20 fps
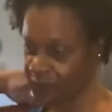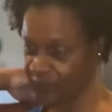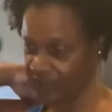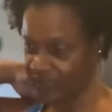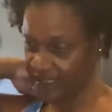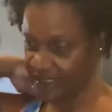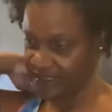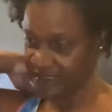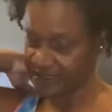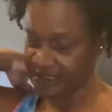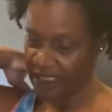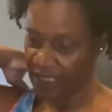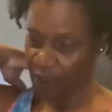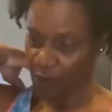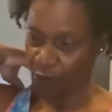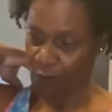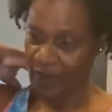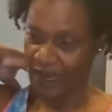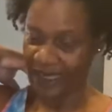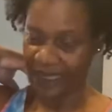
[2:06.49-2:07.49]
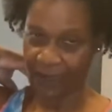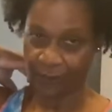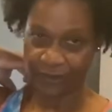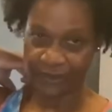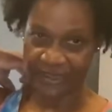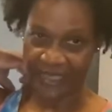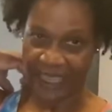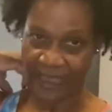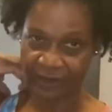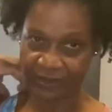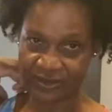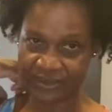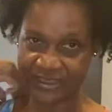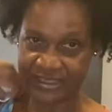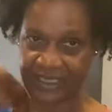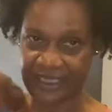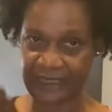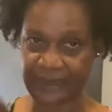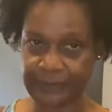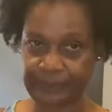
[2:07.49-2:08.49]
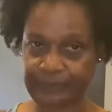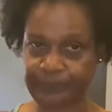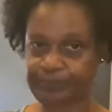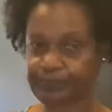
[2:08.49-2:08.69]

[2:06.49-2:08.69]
things while I was out today.